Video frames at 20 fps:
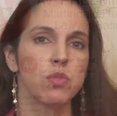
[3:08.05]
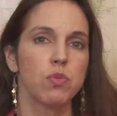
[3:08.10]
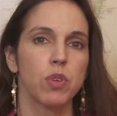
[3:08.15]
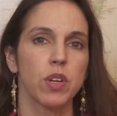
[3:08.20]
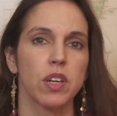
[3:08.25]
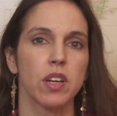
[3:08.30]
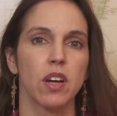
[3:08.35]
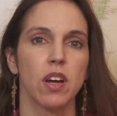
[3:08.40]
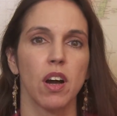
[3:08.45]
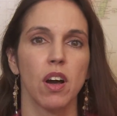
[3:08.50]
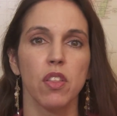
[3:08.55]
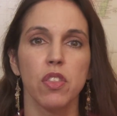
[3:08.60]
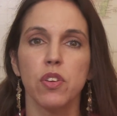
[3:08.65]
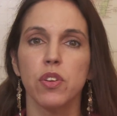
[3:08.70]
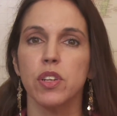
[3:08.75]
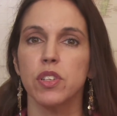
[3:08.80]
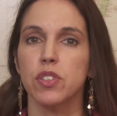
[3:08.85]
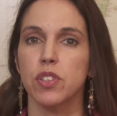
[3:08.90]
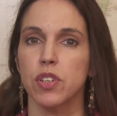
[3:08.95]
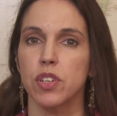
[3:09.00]
what other
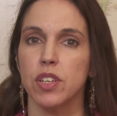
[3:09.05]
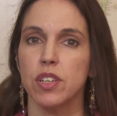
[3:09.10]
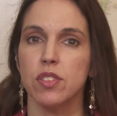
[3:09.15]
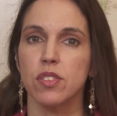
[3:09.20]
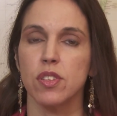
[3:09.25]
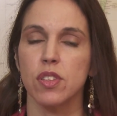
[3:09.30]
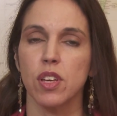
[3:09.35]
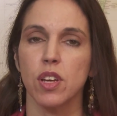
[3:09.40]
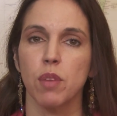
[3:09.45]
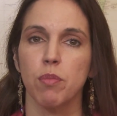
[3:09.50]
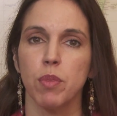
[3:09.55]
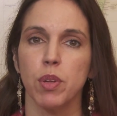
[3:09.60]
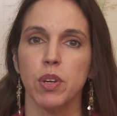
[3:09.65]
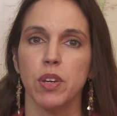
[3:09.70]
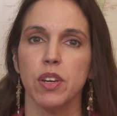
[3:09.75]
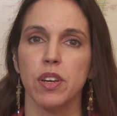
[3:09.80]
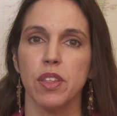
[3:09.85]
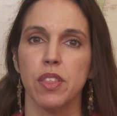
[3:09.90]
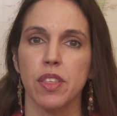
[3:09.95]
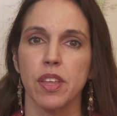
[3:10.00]
attorneys in the
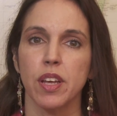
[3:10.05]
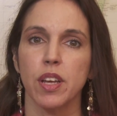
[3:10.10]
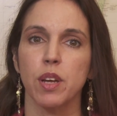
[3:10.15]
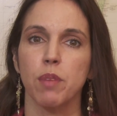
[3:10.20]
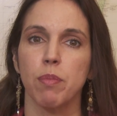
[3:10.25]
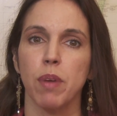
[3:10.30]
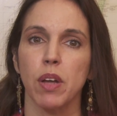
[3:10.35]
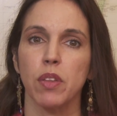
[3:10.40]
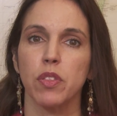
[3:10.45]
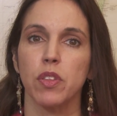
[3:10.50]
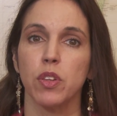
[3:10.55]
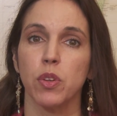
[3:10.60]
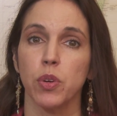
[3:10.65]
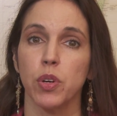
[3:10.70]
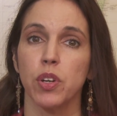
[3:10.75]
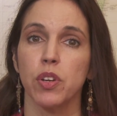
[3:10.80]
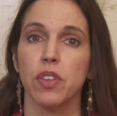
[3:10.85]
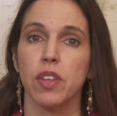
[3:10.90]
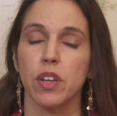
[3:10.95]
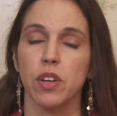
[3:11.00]
community think about the
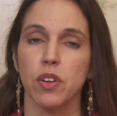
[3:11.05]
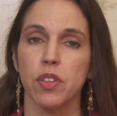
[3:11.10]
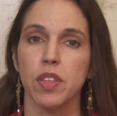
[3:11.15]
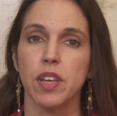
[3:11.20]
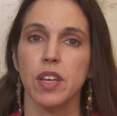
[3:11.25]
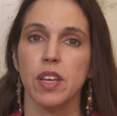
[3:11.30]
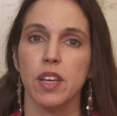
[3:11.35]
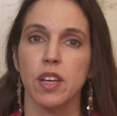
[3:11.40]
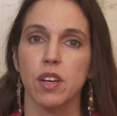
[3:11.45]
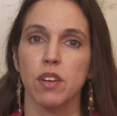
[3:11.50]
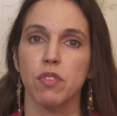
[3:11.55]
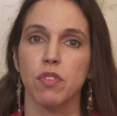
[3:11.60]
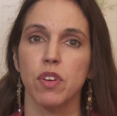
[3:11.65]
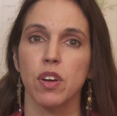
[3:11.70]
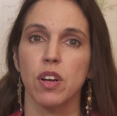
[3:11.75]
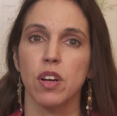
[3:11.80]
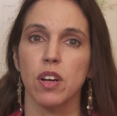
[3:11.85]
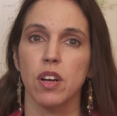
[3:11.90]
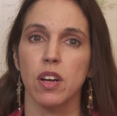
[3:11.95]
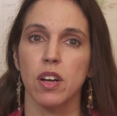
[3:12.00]
lawyer that you're thinking of
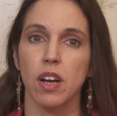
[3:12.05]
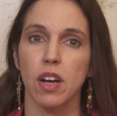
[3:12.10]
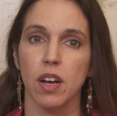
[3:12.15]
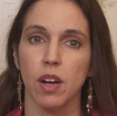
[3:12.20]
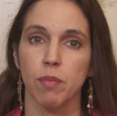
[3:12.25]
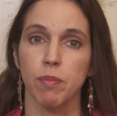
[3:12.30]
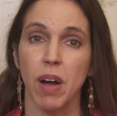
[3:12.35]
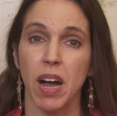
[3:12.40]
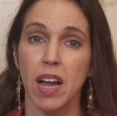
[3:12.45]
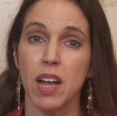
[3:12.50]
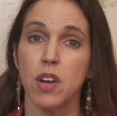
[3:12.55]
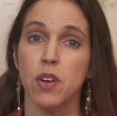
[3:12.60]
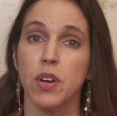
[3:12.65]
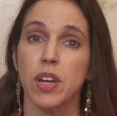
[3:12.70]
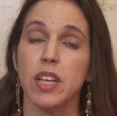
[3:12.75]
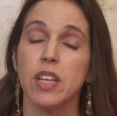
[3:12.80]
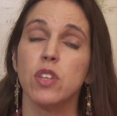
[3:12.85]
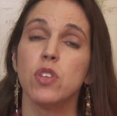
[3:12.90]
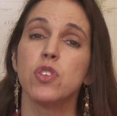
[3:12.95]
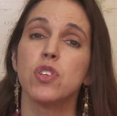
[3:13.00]

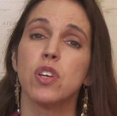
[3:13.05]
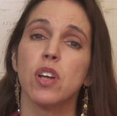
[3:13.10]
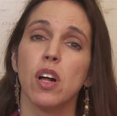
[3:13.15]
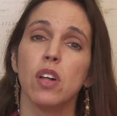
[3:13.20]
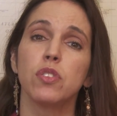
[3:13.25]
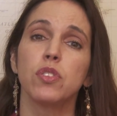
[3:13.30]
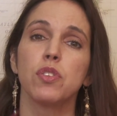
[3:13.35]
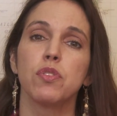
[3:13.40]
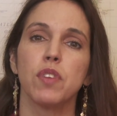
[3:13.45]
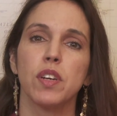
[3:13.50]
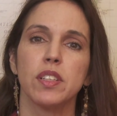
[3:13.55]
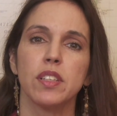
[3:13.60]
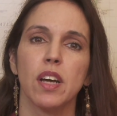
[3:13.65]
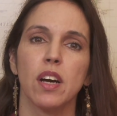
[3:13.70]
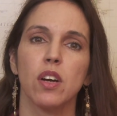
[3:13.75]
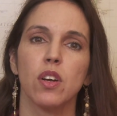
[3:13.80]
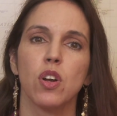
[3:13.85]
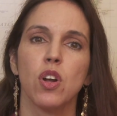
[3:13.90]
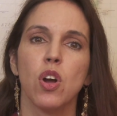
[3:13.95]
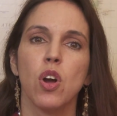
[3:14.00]
hiring, you should also find
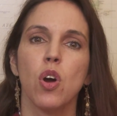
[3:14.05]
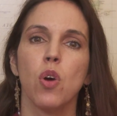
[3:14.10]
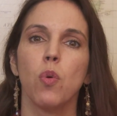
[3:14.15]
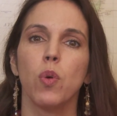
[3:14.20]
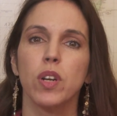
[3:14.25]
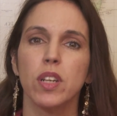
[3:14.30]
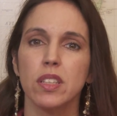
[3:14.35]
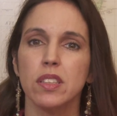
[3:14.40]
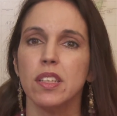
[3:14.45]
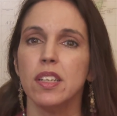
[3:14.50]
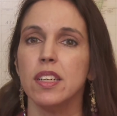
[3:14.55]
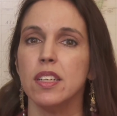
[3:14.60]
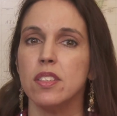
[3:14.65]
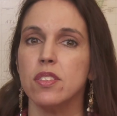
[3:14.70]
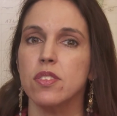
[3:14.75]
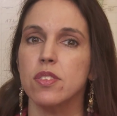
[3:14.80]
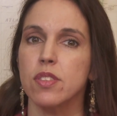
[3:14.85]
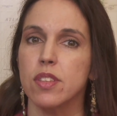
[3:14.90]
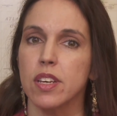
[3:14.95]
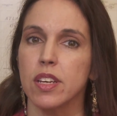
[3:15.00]
out what
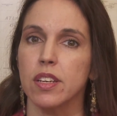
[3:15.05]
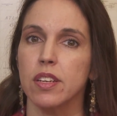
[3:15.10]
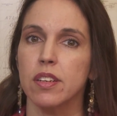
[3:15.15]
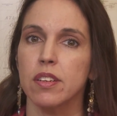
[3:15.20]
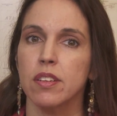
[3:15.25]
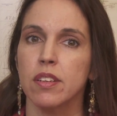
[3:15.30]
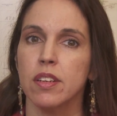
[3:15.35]
clients think.